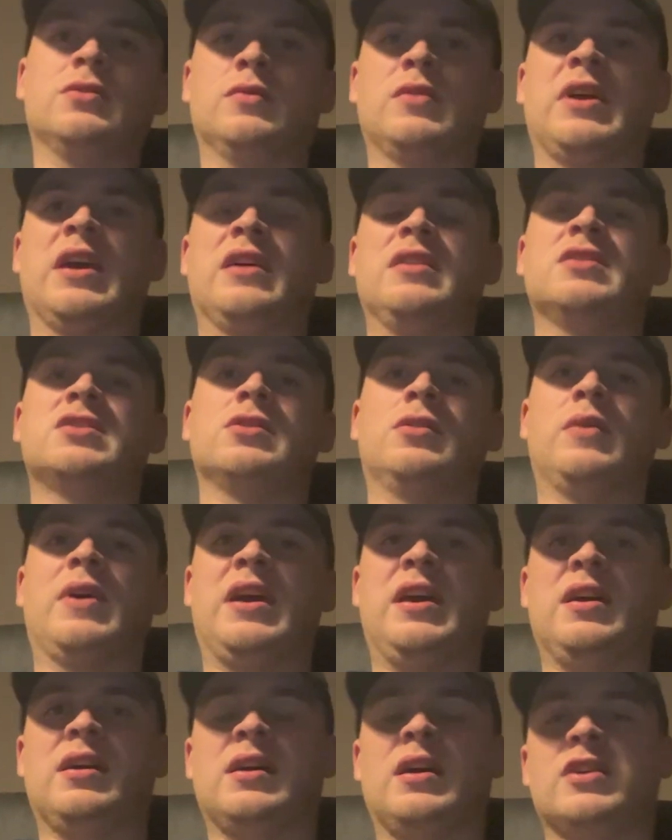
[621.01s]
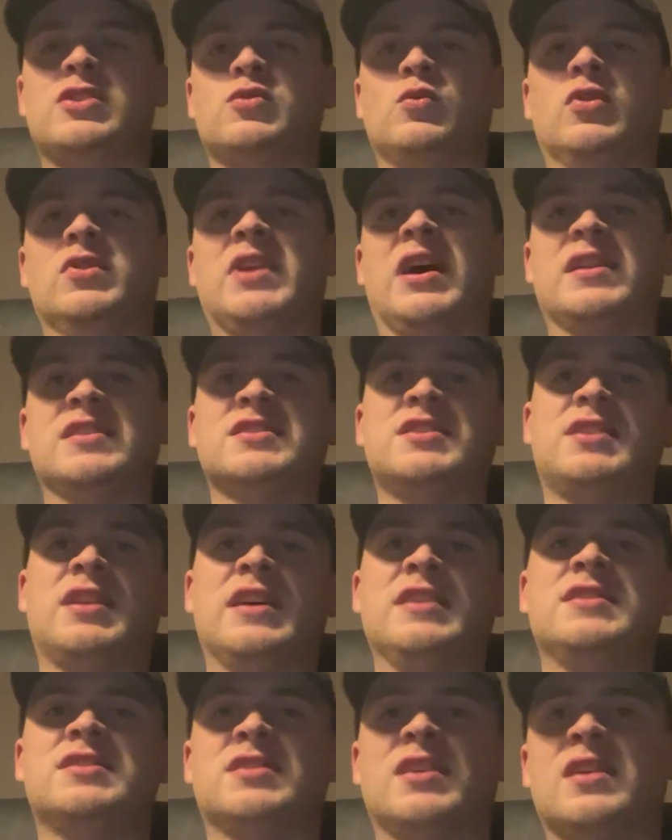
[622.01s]
Okay, so Hurkacz won that in
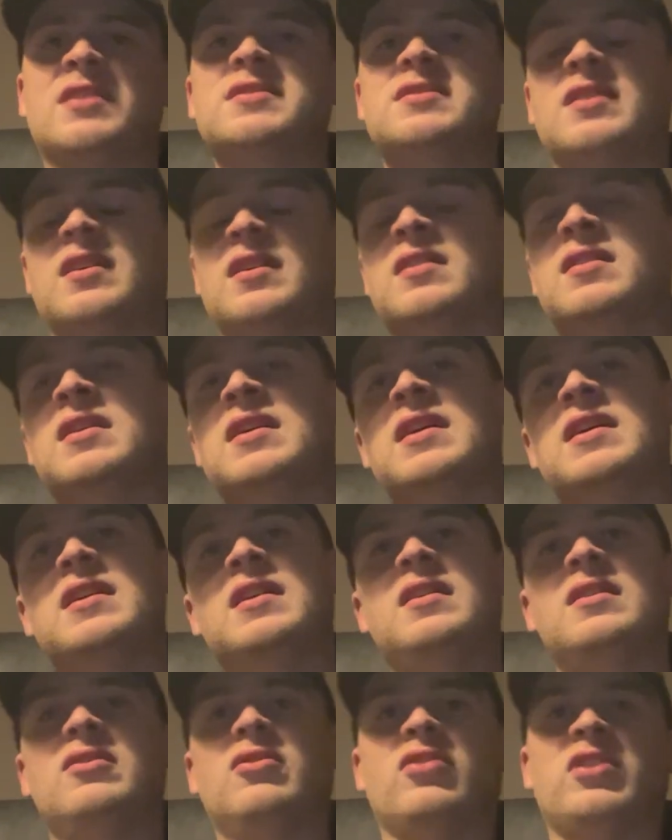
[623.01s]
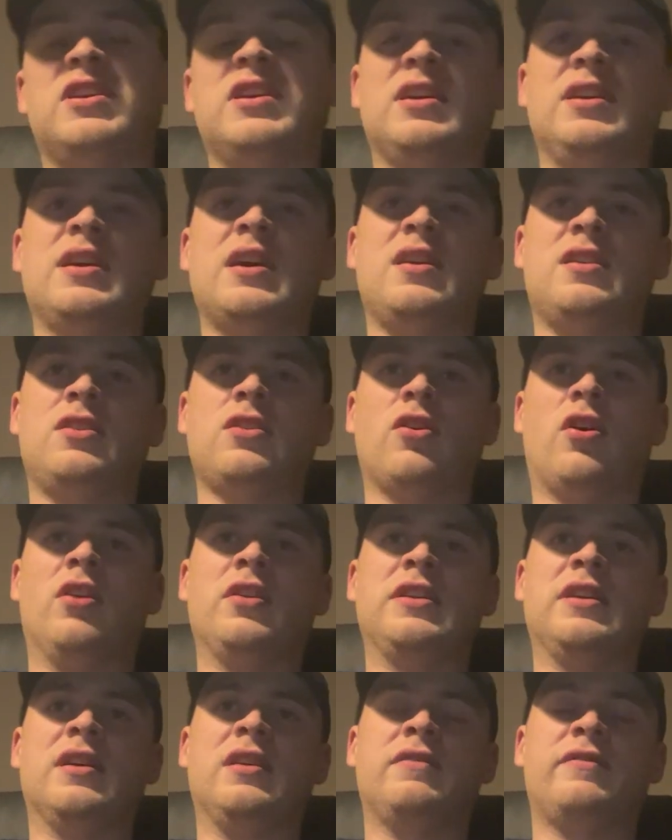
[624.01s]
straight sets, yeah. Look, you can get
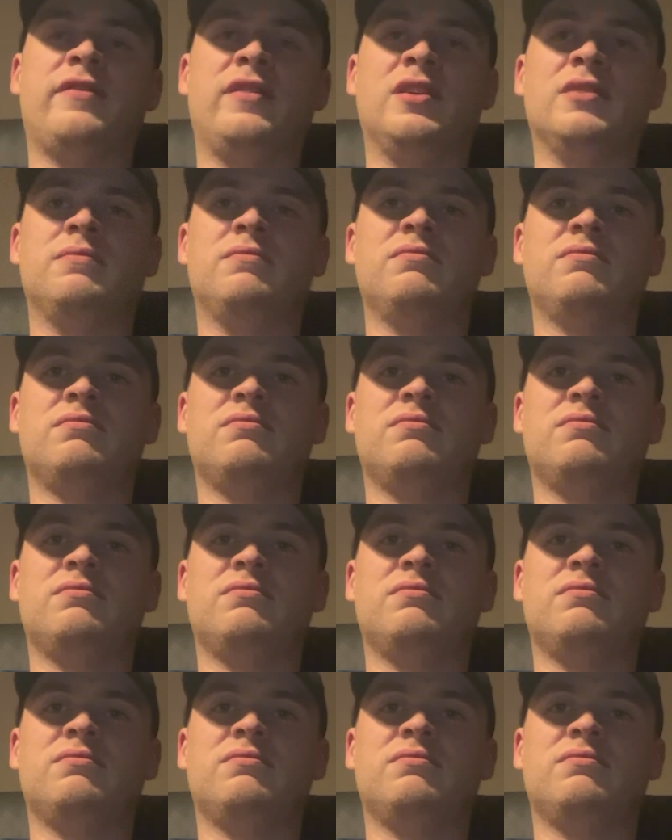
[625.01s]
Garon here for